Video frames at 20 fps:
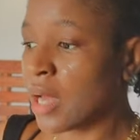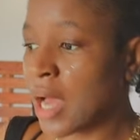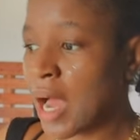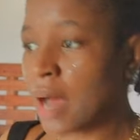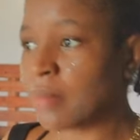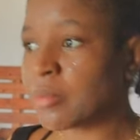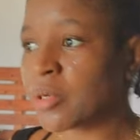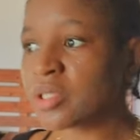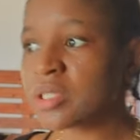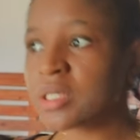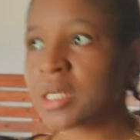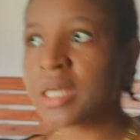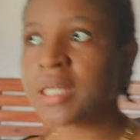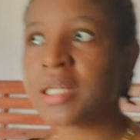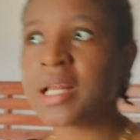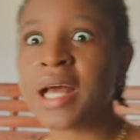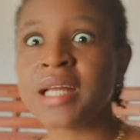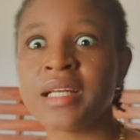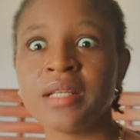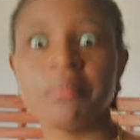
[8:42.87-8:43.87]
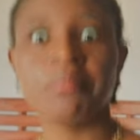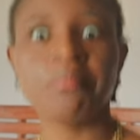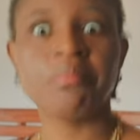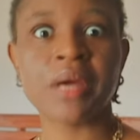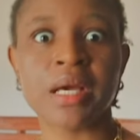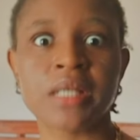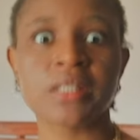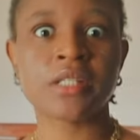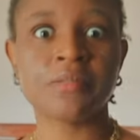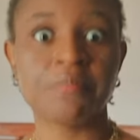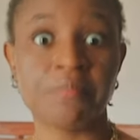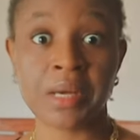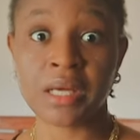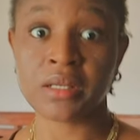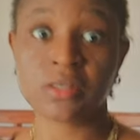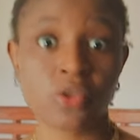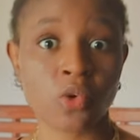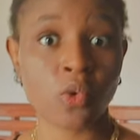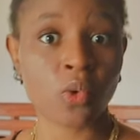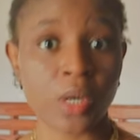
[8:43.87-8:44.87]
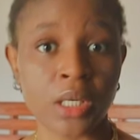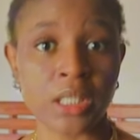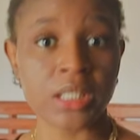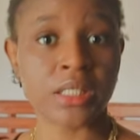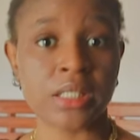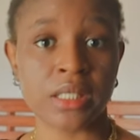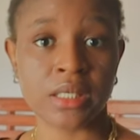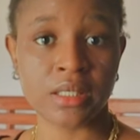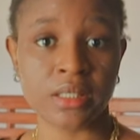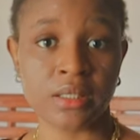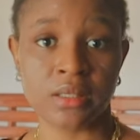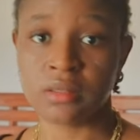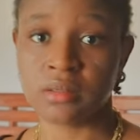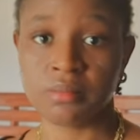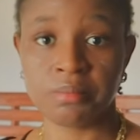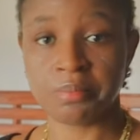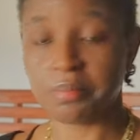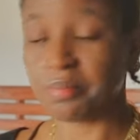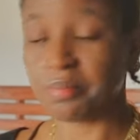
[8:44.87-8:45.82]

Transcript: I'm not saying they're the best qualities